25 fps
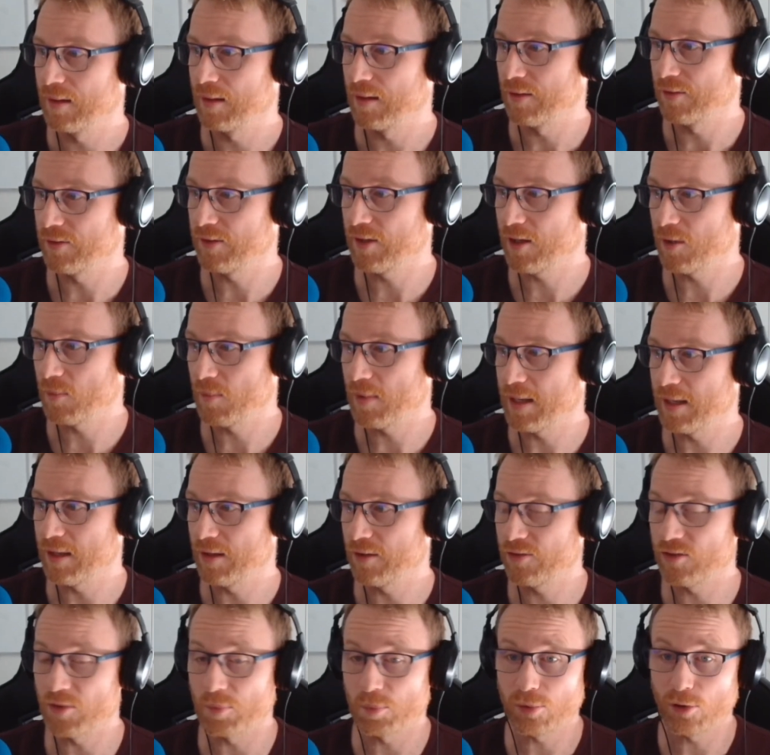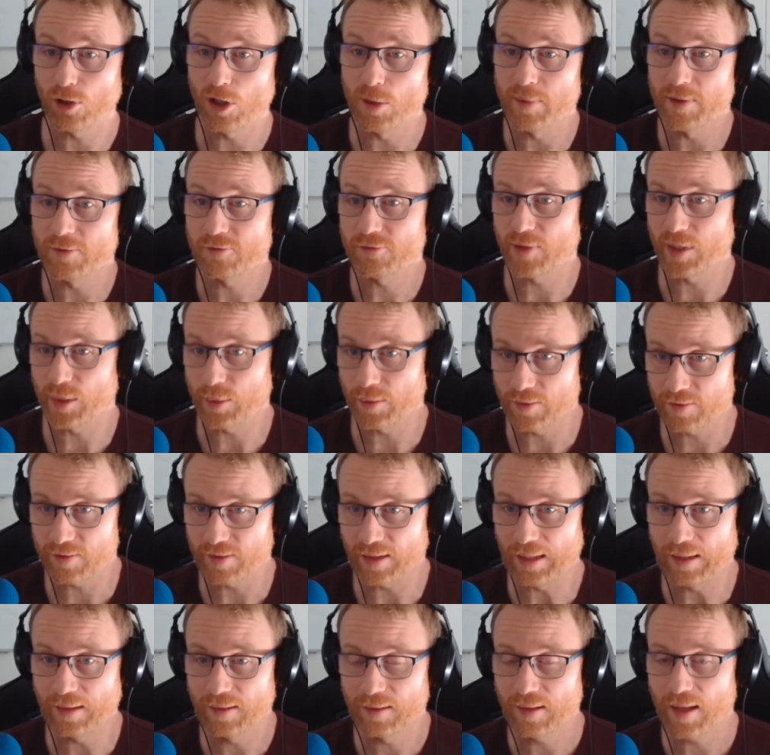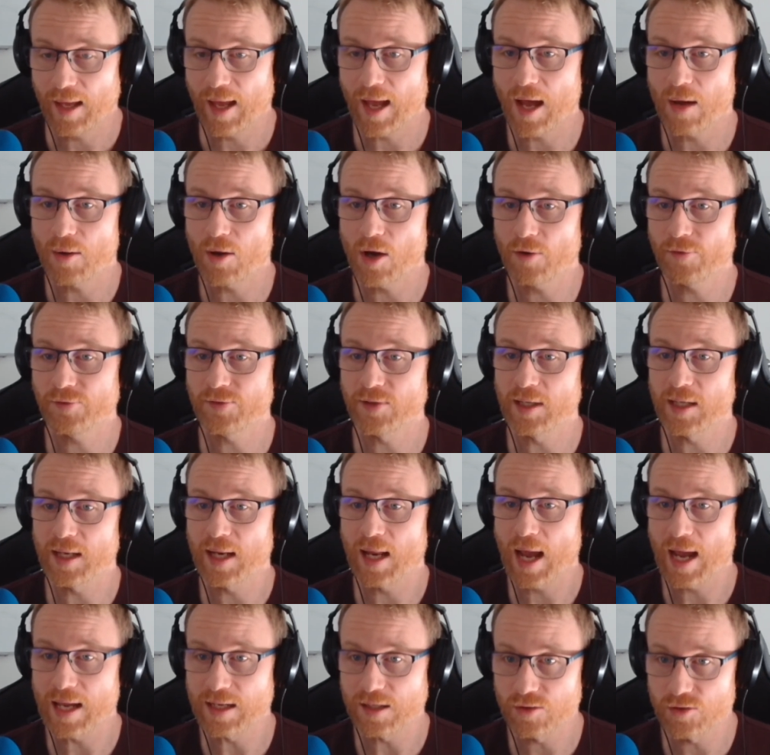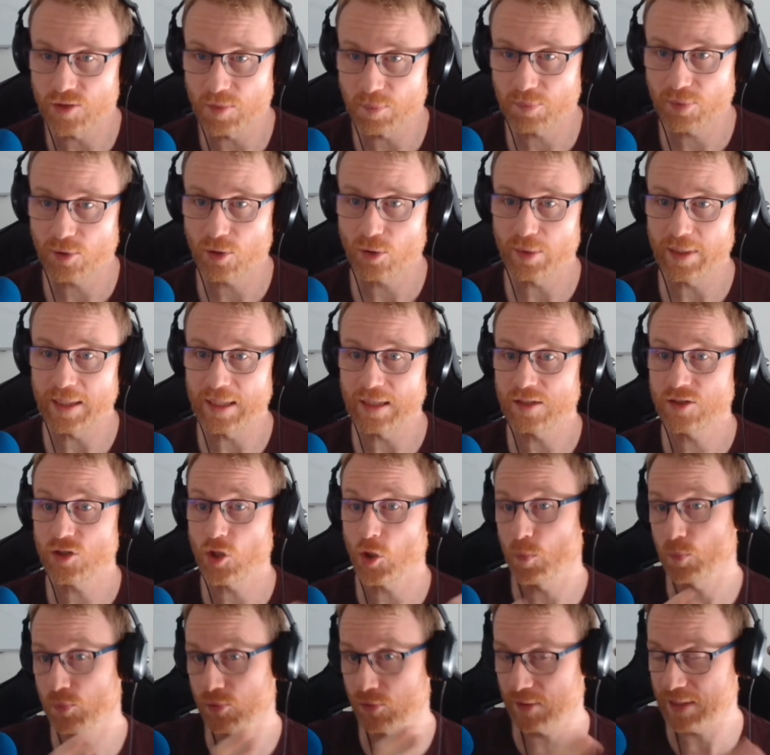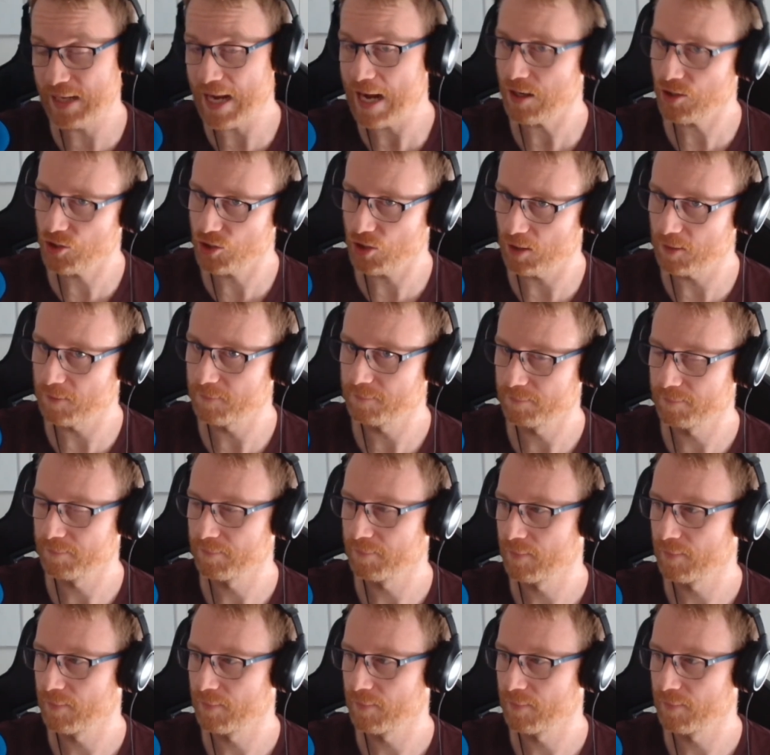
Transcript: The second one is deployment frequency. How often are you deploying to production?